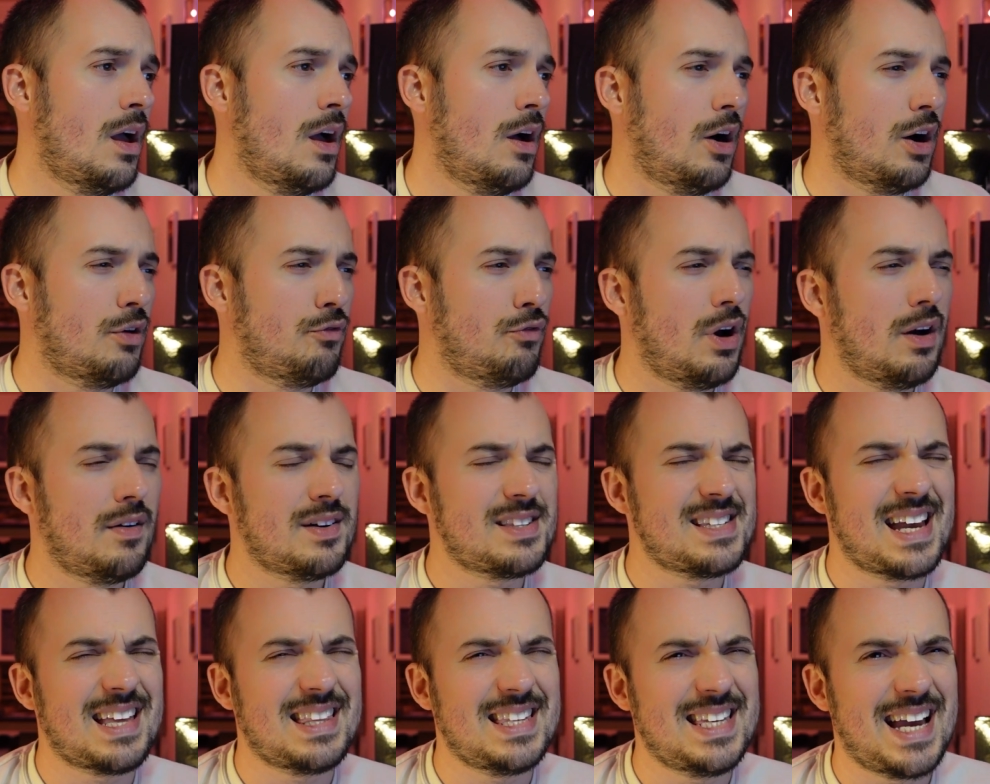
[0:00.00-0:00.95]
I'd rather
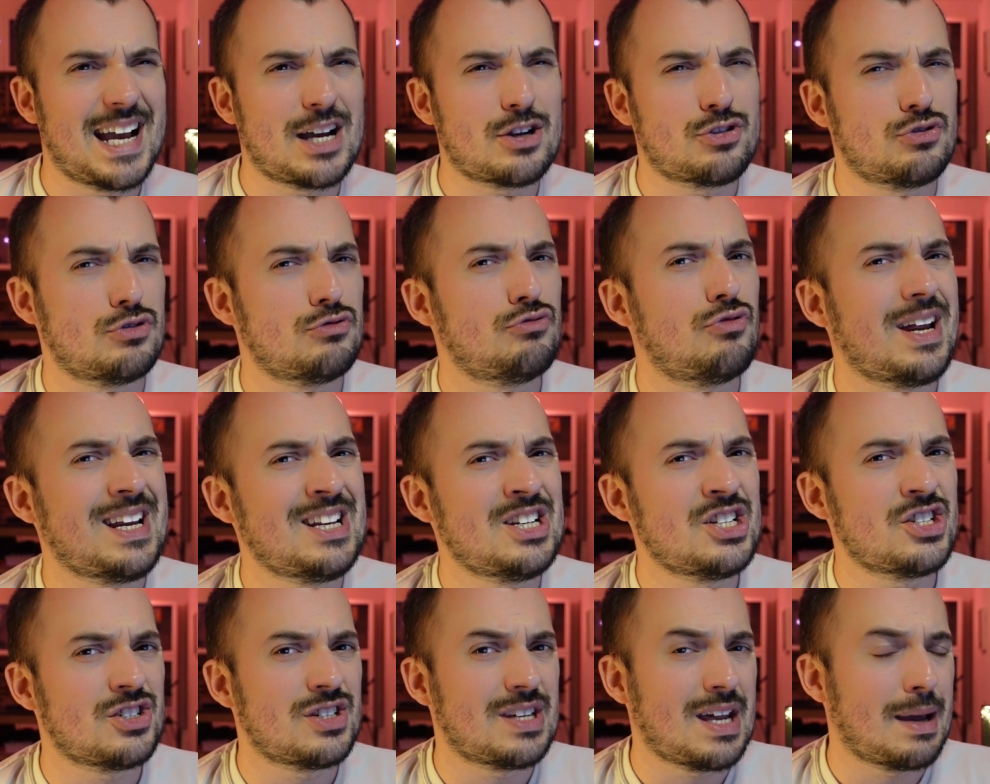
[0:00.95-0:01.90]
take the extra
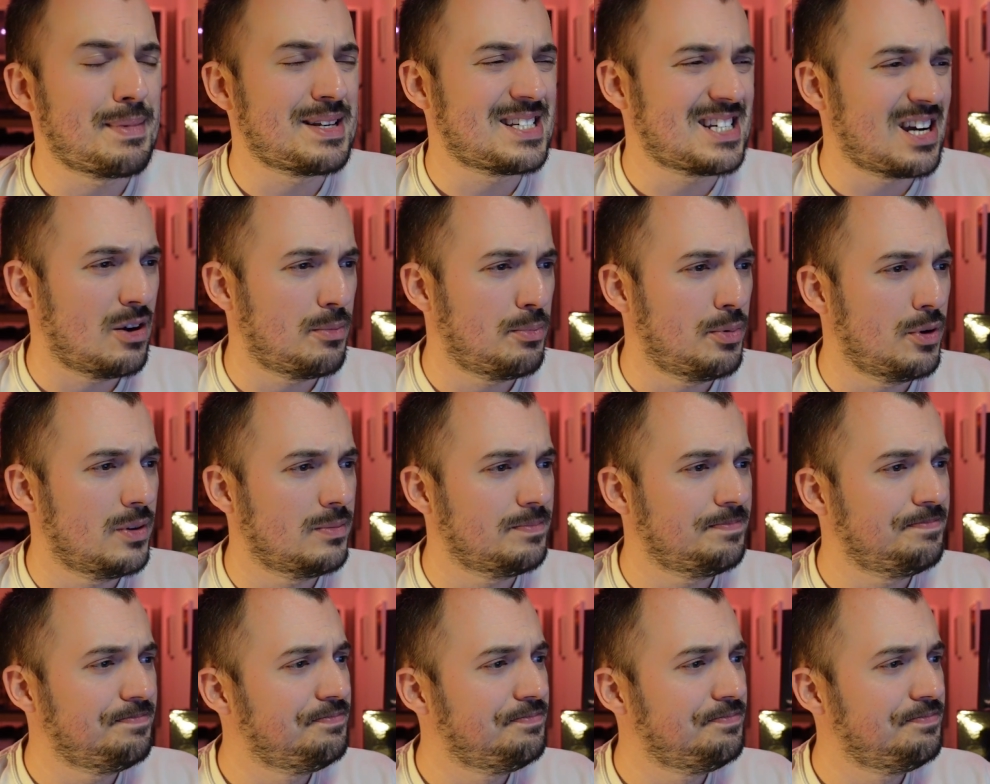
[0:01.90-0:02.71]
range damage output.